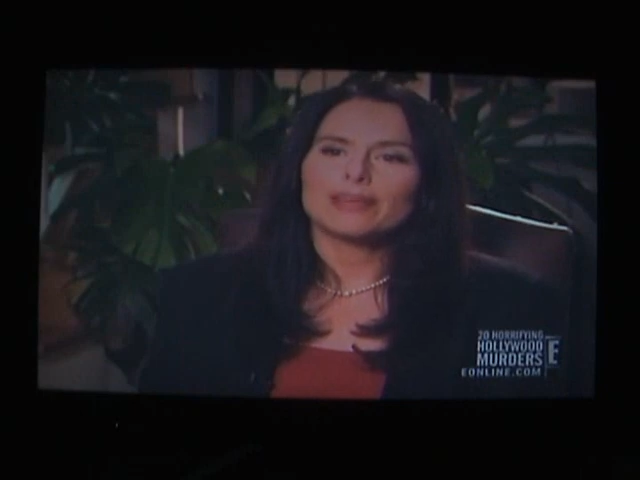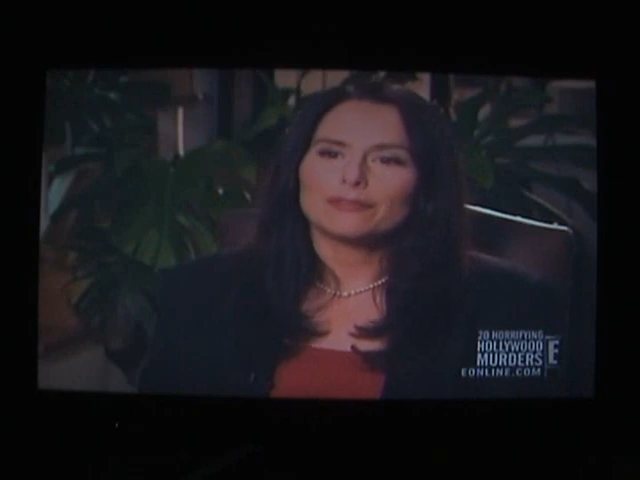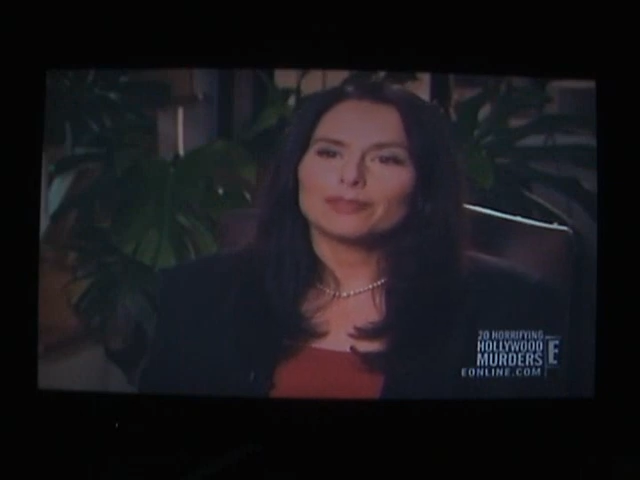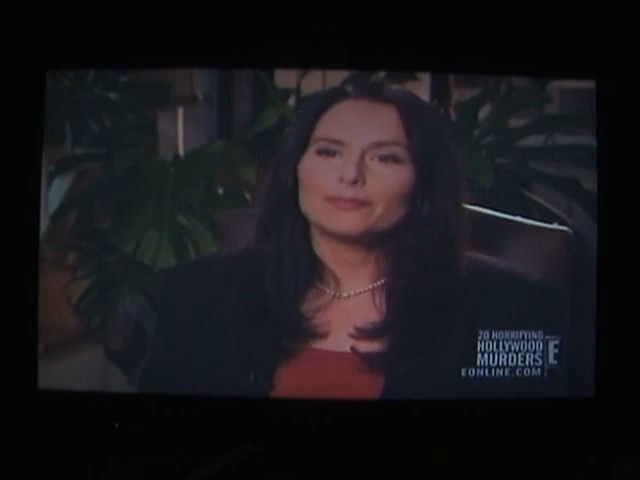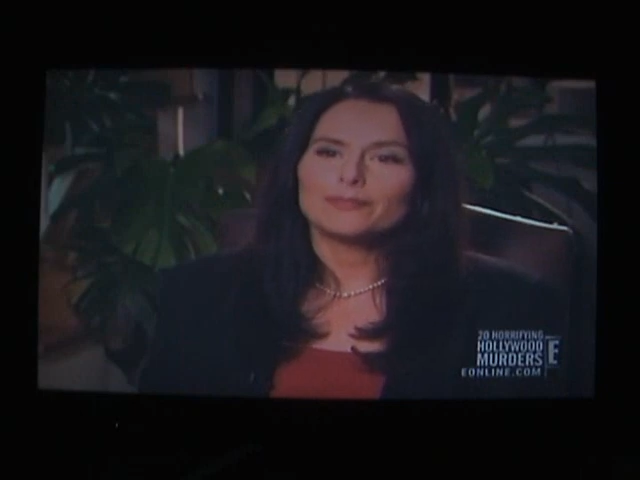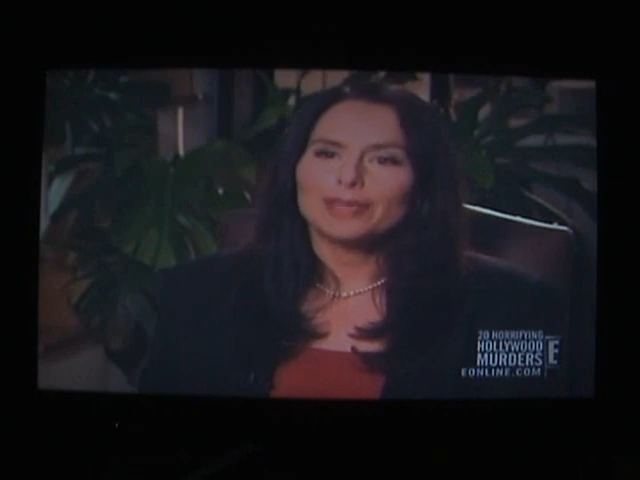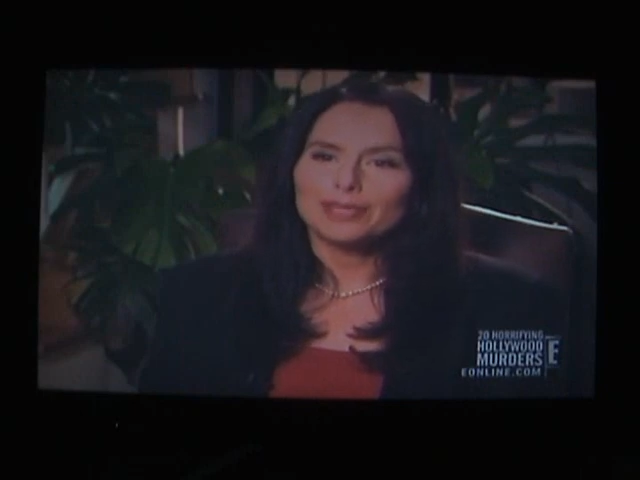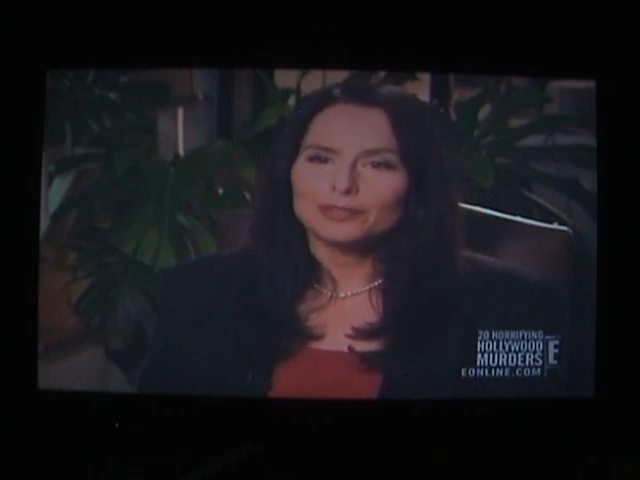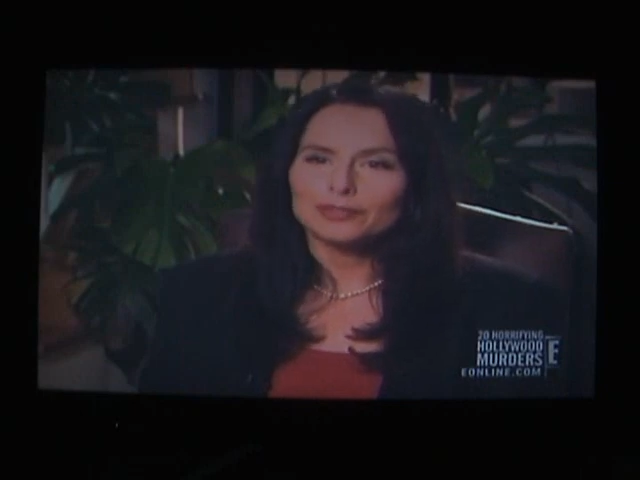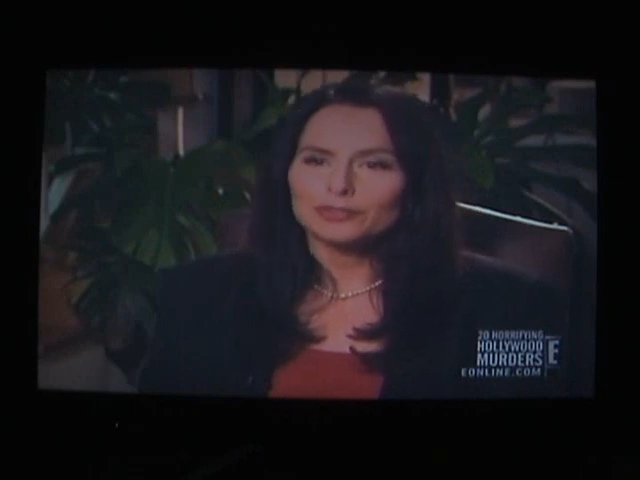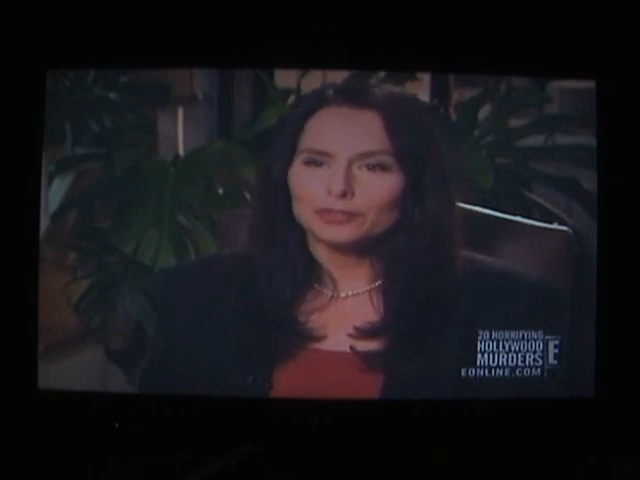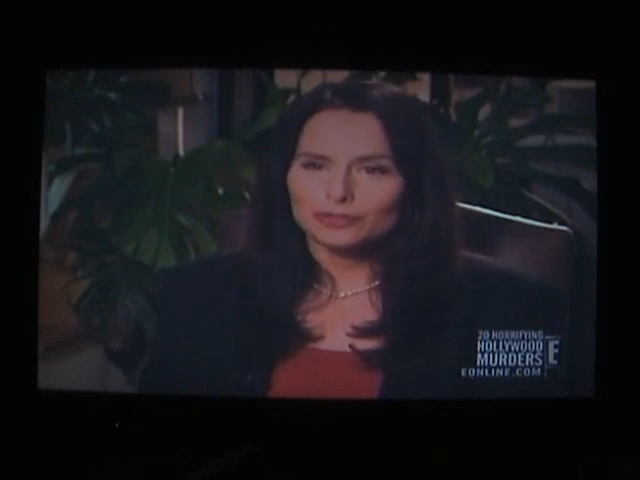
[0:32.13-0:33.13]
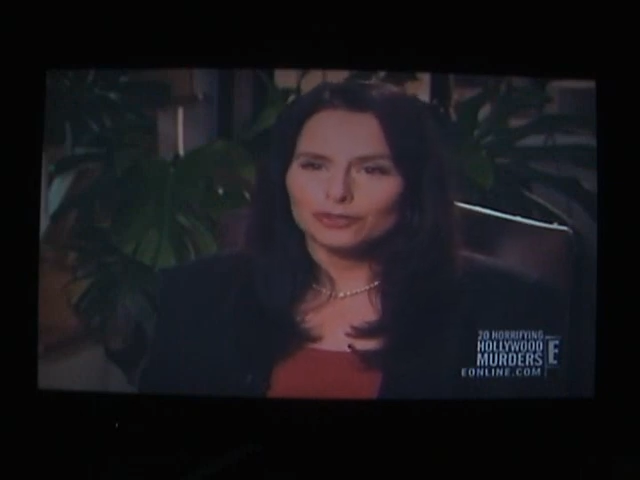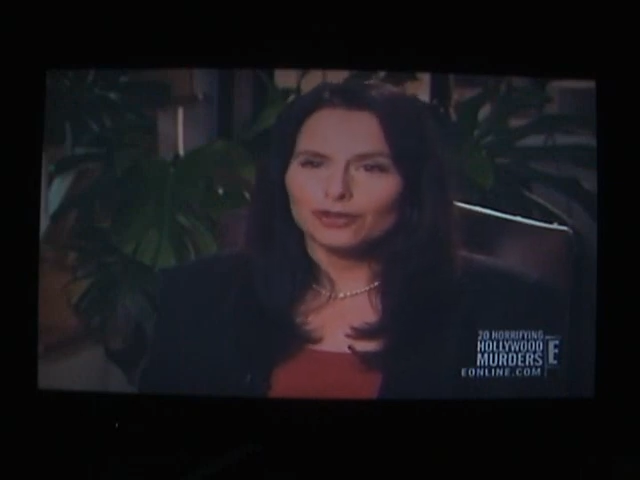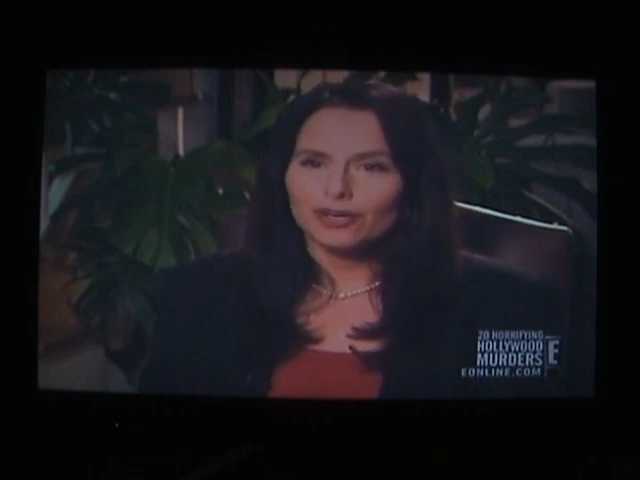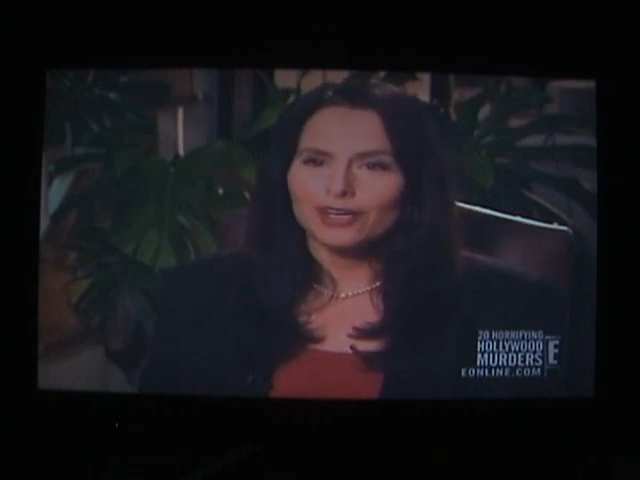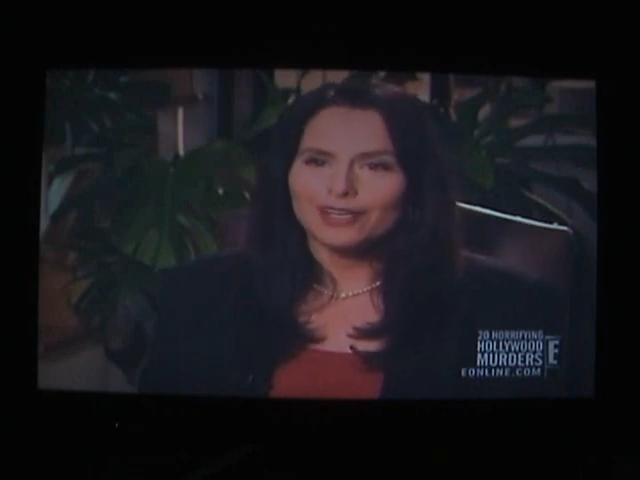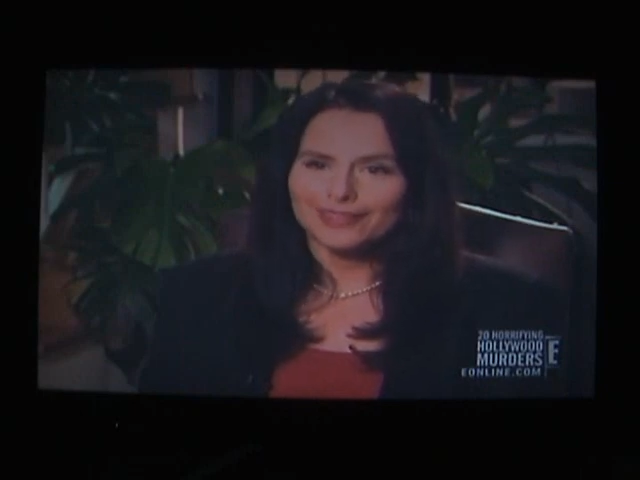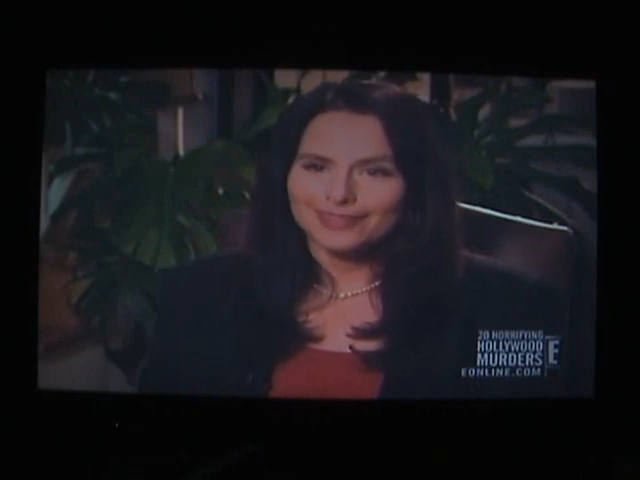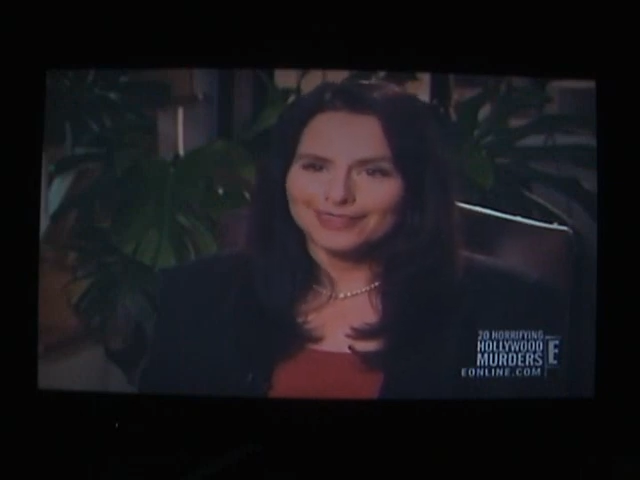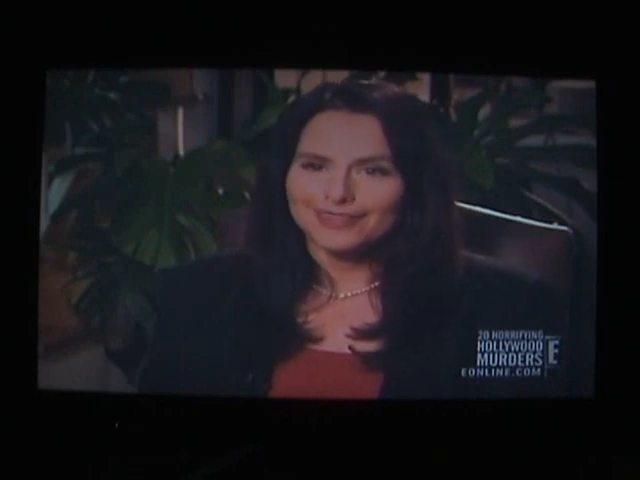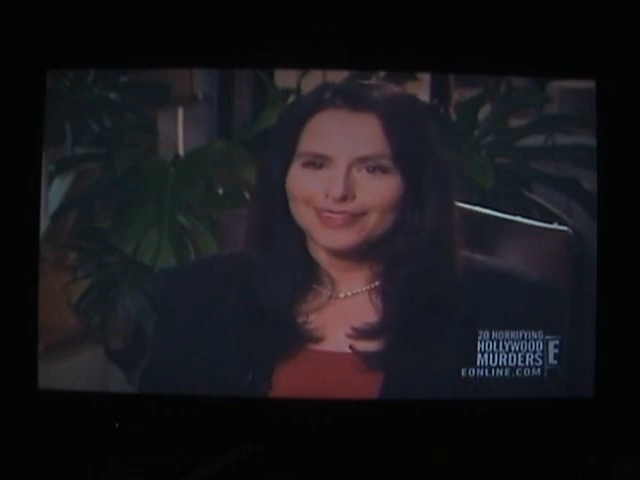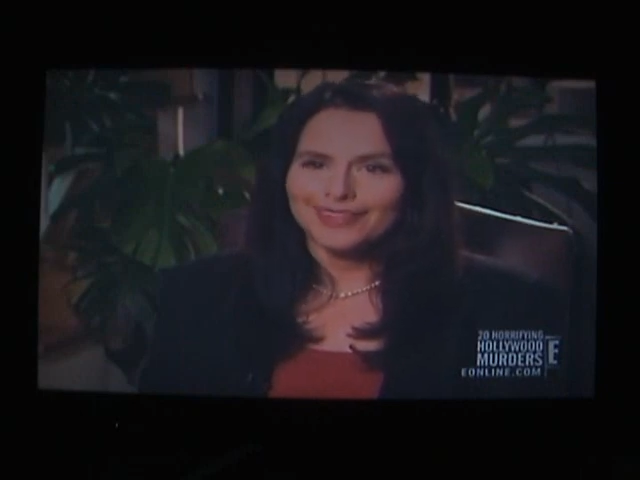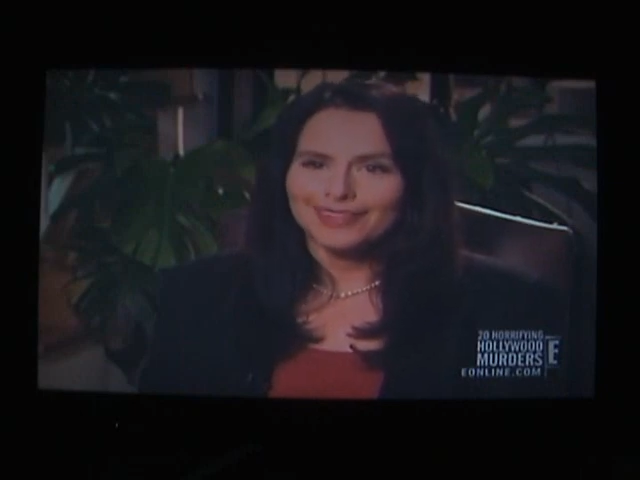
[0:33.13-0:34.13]
every major star
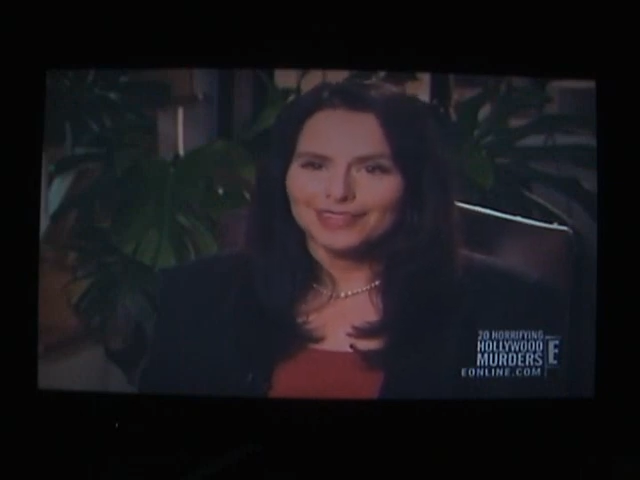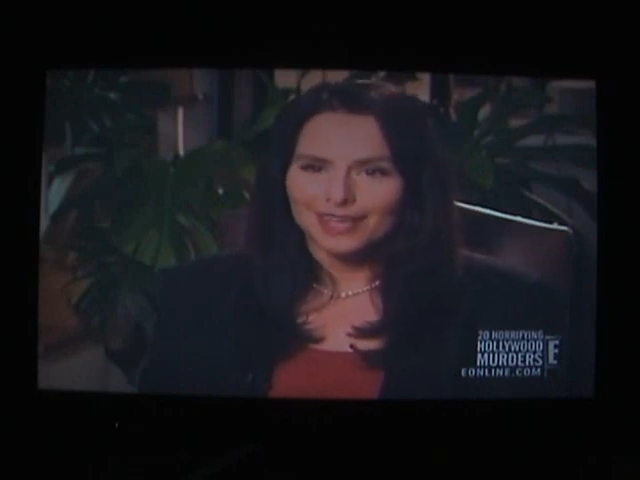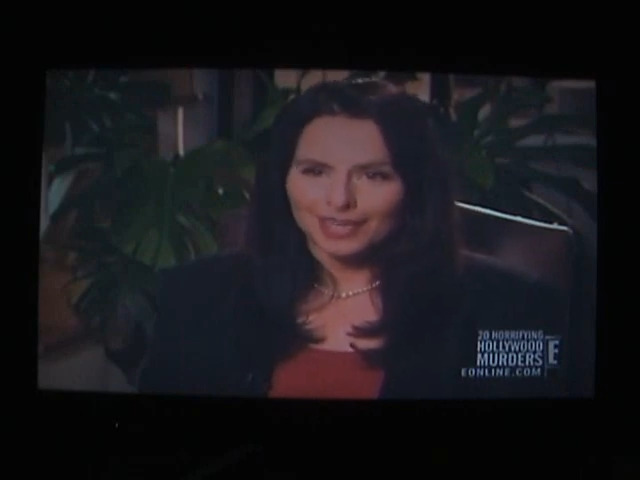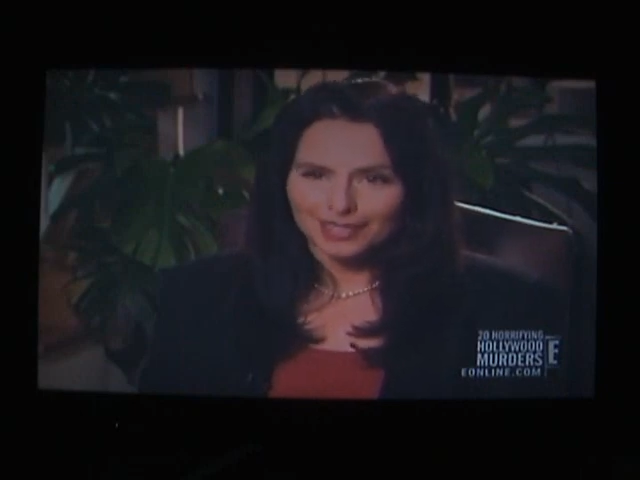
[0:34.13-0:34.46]
in